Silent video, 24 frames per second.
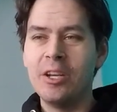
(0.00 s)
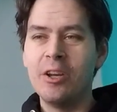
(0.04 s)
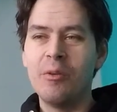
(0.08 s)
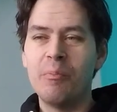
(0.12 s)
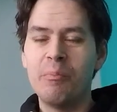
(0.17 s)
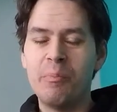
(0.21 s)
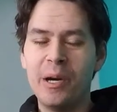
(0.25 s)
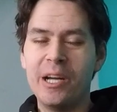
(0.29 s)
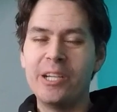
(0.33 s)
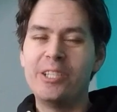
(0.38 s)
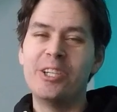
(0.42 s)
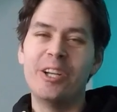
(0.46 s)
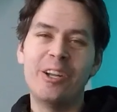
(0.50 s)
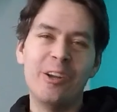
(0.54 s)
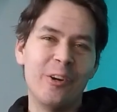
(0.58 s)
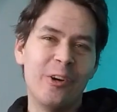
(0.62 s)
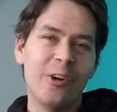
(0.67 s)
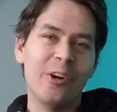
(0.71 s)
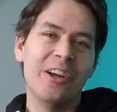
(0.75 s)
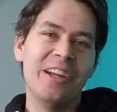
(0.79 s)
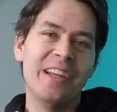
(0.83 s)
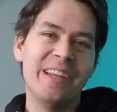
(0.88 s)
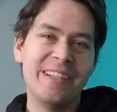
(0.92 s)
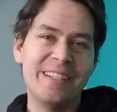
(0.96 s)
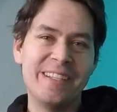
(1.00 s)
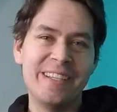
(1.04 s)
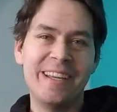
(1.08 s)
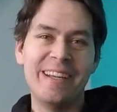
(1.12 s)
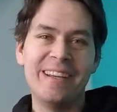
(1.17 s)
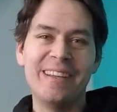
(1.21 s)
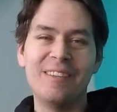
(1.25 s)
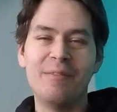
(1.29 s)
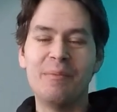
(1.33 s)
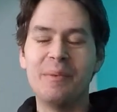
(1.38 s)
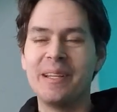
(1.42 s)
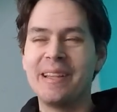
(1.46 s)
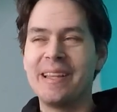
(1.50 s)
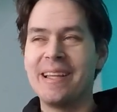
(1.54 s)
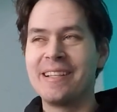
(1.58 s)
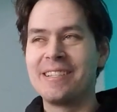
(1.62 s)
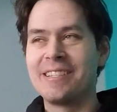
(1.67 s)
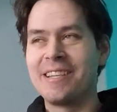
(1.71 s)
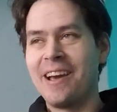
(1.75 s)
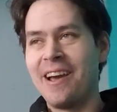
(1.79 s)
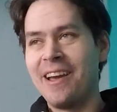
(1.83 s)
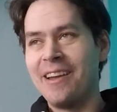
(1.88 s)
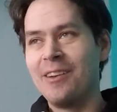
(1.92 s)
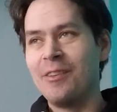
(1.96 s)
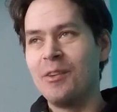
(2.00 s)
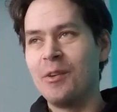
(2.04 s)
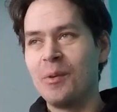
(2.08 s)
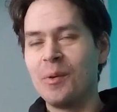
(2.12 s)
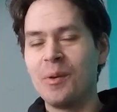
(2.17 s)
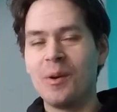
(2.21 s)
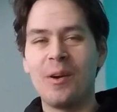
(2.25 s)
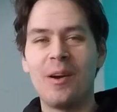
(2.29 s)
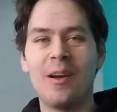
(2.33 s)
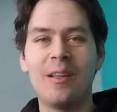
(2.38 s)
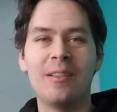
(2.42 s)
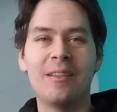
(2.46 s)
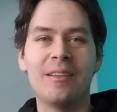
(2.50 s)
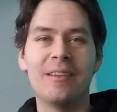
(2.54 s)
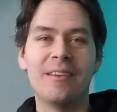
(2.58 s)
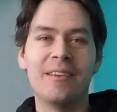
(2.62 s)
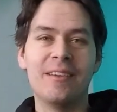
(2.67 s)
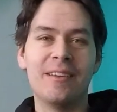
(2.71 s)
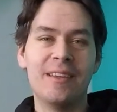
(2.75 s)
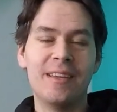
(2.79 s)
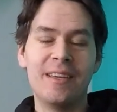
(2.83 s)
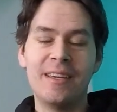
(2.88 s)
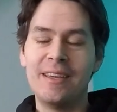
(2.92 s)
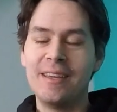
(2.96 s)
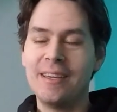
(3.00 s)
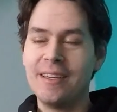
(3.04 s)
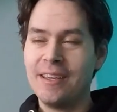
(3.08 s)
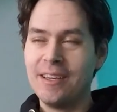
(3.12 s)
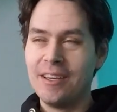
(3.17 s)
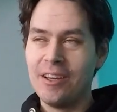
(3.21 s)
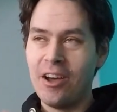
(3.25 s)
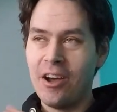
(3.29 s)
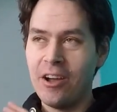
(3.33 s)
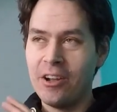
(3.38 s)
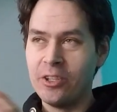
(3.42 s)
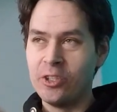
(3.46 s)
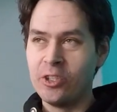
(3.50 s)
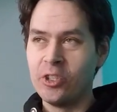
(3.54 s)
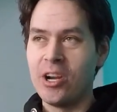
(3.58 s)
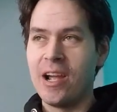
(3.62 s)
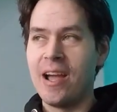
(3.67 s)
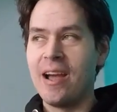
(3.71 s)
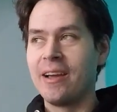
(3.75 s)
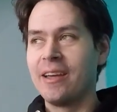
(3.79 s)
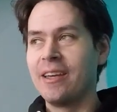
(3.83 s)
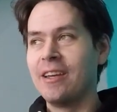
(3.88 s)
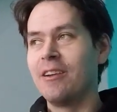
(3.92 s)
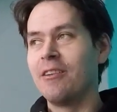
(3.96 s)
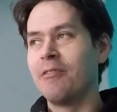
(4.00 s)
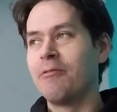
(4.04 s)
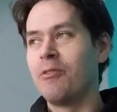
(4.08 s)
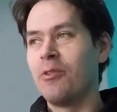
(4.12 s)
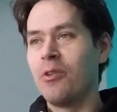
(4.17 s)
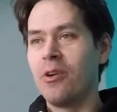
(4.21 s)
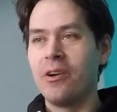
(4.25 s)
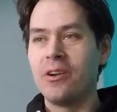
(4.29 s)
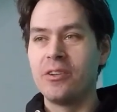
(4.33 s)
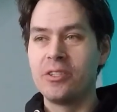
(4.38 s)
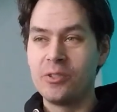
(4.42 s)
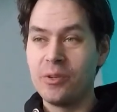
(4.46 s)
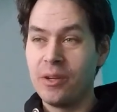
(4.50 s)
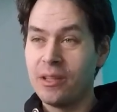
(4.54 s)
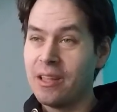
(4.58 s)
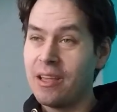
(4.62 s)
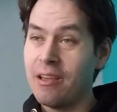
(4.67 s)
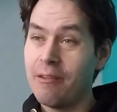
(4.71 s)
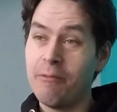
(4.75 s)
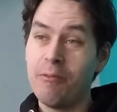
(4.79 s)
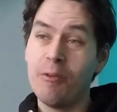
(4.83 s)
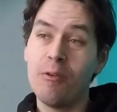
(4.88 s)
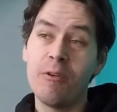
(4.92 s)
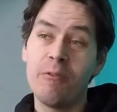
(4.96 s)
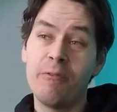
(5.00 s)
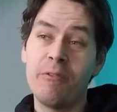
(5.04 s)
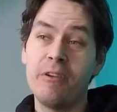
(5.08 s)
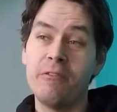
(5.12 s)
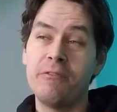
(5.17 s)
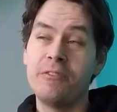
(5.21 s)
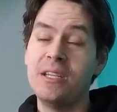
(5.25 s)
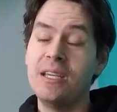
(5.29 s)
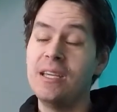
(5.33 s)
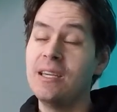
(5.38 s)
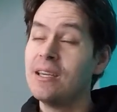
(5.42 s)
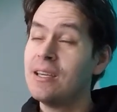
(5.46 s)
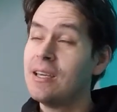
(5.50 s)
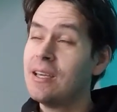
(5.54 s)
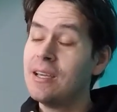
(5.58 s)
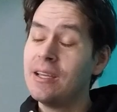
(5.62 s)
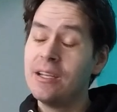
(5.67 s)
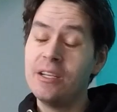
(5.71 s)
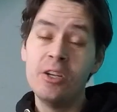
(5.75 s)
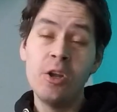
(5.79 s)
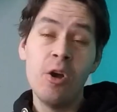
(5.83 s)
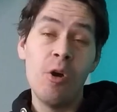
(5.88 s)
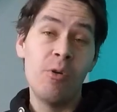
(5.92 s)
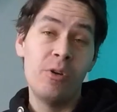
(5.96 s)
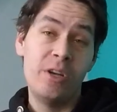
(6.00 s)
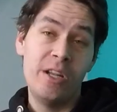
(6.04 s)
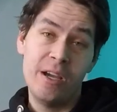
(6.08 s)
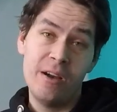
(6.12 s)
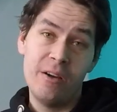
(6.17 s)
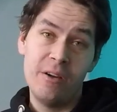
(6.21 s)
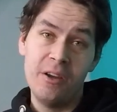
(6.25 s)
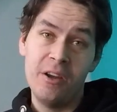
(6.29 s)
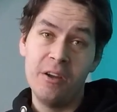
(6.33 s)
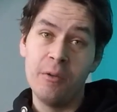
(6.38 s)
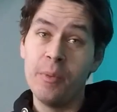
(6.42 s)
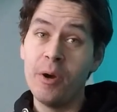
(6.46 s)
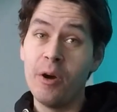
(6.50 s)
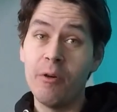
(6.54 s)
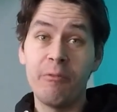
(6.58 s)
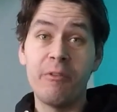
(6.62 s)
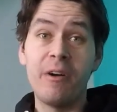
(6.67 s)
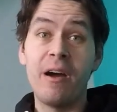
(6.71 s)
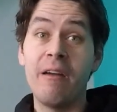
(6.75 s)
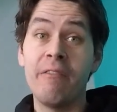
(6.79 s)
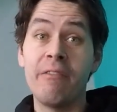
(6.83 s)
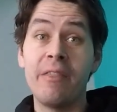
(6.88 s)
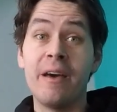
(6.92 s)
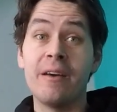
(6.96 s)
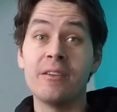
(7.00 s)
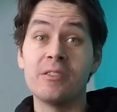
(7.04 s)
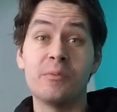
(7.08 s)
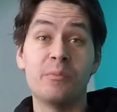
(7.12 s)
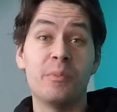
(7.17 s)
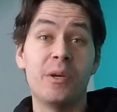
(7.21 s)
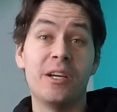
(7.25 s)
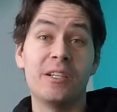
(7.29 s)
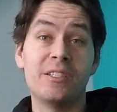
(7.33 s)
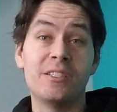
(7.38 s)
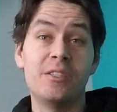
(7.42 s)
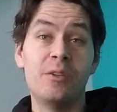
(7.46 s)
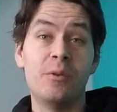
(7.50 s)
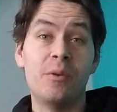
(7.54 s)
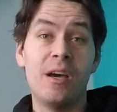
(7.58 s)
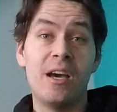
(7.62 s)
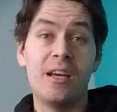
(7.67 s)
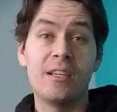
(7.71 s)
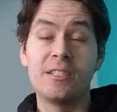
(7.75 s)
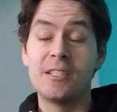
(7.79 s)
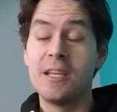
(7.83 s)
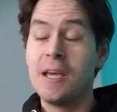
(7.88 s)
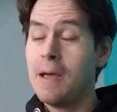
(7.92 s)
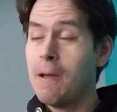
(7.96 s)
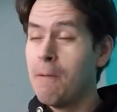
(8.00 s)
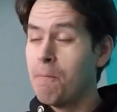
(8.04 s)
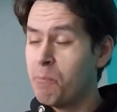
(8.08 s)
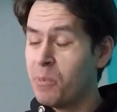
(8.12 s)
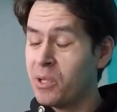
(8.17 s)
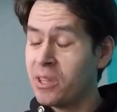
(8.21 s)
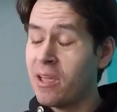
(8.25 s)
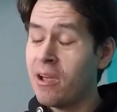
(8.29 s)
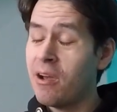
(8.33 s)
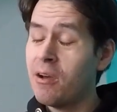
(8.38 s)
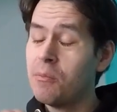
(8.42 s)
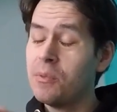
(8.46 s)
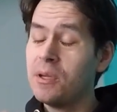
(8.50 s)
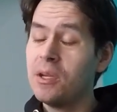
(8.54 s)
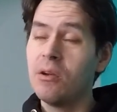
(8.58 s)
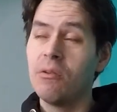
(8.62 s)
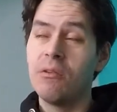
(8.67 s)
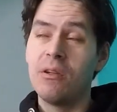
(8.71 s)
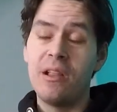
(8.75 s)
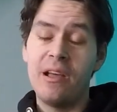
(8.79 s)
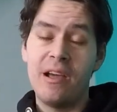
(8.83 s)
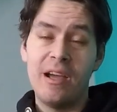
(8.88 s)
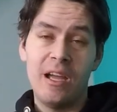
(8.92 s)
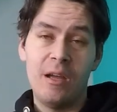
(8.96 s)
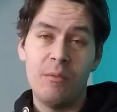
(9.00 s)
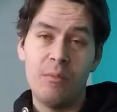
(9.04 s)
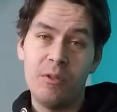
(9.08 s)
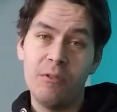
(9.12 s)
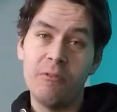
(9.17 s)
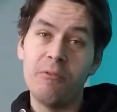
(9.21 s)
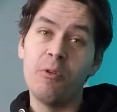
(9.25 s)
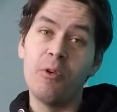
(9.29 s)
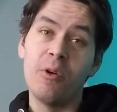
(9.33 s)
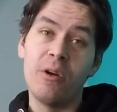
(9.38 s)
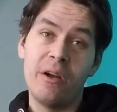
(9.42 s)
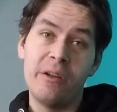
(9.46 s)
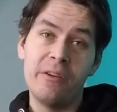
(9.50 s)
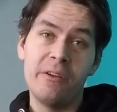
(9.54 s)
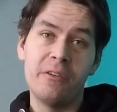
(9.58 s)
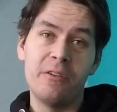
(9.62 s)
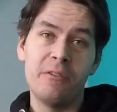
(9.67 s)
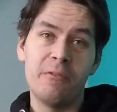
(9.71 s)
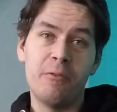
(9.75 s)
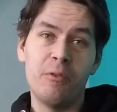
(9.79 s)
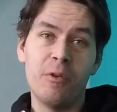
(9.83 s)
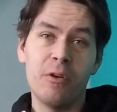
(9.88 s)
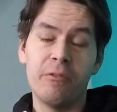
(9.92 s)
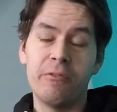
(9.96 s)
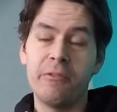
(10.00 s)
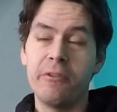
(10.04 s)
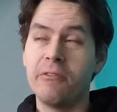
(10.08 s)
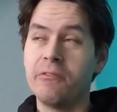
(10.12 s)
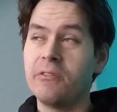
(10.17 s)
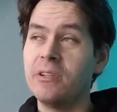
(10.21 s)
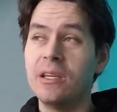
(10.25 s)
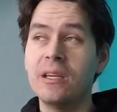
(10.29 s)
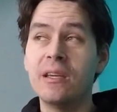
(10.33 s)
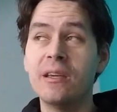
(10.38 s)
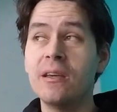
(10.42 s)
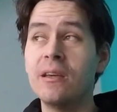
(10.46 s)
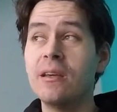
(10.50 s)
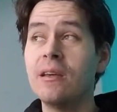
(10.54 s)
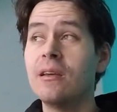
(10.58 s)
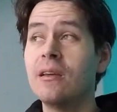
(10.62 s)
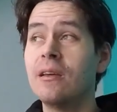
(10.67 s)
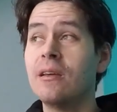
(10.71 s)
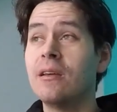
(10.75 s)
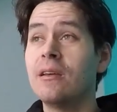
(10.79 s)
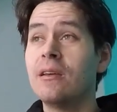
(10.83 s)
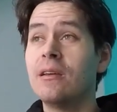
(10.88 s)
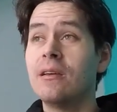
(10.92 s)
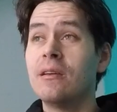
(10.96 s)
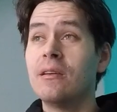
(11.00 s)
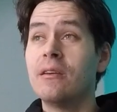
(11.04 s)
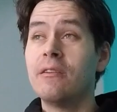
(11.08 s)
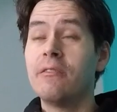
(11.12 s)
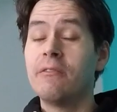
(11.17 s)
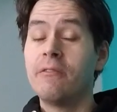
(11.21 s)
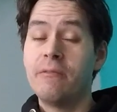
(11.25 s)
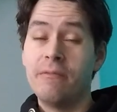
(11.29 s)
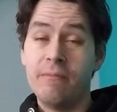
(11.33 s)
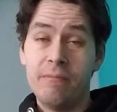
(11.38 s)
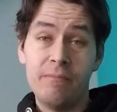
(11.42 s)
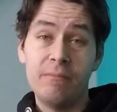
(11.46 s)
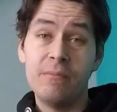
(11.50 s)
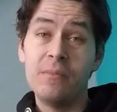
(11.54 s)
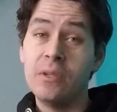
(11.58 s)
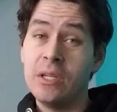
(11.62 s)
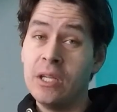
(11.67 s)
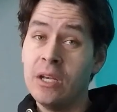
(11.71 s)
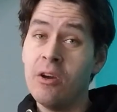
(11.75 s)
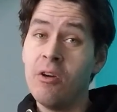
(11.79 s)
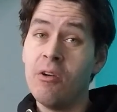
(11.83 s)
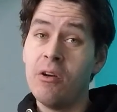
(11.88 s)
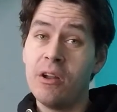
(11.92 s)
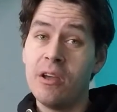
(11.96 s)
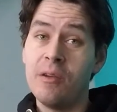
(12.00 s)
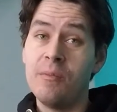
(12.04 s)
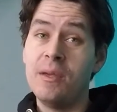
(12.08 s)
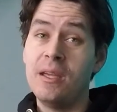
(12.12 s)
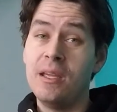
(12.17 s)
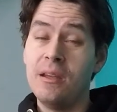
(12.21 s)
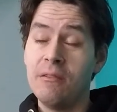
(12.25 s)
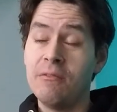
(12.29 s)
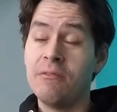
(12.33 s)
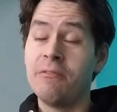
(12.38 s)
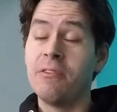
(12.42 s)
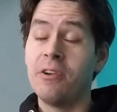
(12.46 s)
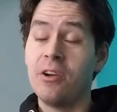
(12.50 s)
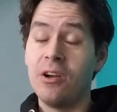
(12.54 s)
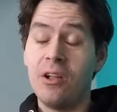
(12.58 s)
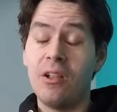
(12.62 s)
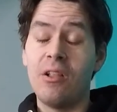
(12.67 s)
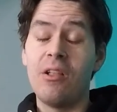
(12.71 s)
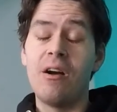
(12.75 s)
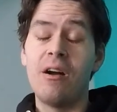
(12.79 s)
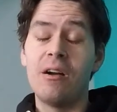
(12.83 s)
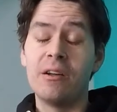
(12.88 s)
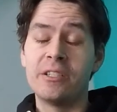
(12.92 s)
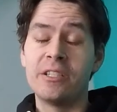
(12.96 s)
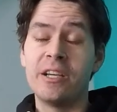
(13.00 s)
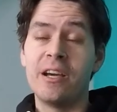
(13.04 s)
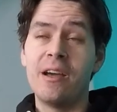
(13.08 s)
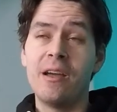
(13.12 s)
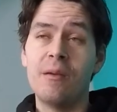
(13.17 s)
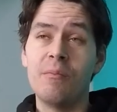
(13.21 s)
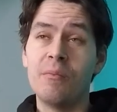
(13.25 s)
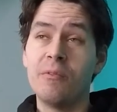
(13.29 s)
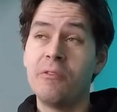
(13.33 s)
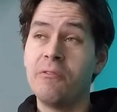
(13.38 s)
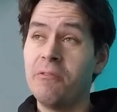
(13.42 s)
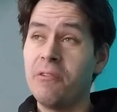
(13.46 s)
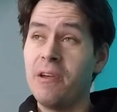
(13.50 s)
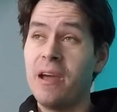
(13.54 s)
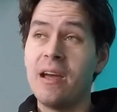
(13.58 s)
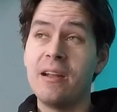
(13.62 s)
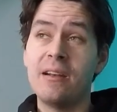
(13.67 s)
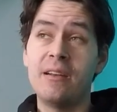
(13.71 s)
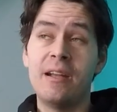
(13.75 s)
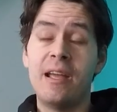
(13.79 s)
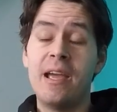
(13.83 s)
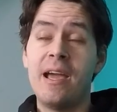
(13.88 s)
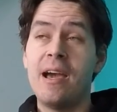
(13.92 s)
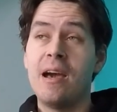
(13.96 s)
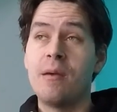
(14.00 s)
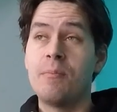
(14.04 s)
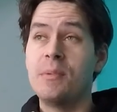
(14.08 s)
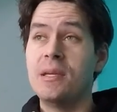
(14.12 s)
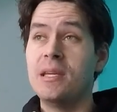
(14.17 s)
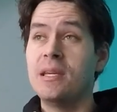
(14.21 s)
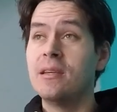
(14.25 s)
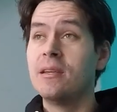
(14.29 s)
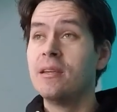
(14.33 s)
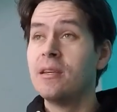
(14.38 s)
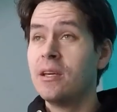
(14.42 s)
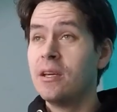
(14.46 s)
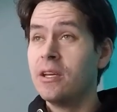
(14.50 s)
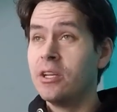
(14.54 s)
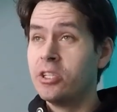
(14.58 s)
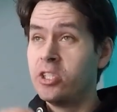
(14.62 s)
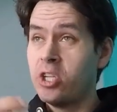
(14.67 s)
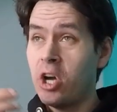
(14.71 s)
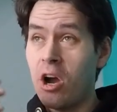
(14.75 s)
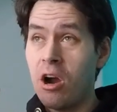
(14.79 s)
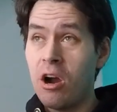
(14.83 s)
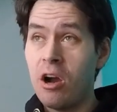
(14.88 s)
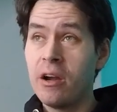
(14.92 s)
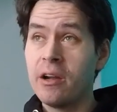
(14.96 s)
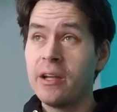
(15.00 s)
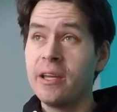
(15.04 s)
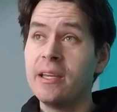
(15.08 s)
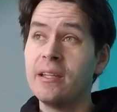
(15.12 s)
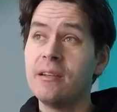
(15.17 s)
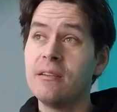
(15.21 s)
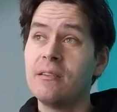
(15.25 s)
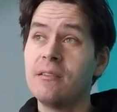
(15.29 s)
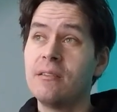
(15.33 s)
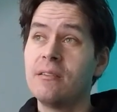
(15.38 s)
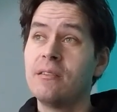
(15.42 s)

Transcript: budget orientated, but that's kind of what we're on track here for. So at that 450, no doubt you're about 5,000 bucks US, but that would be a reliable 400 to 450. You know what I mean? For a long time. Fat and happy. Target,